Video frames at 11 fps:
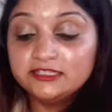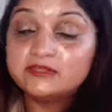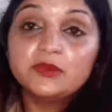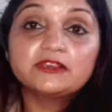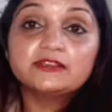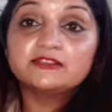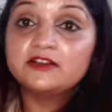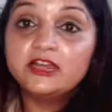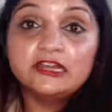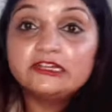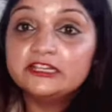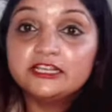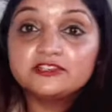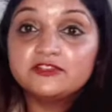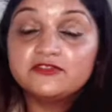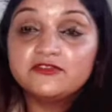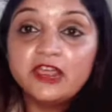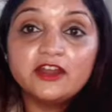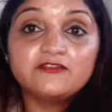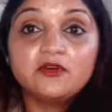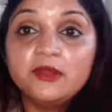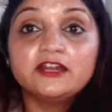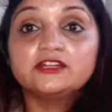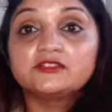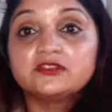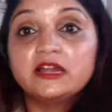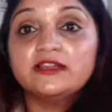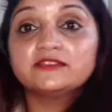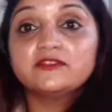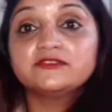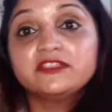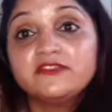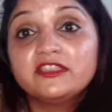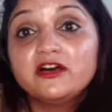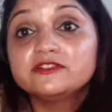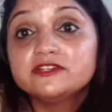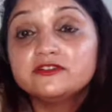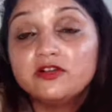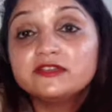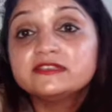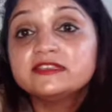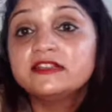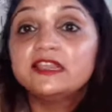Just because the international fare from India to Australia is around $7,000,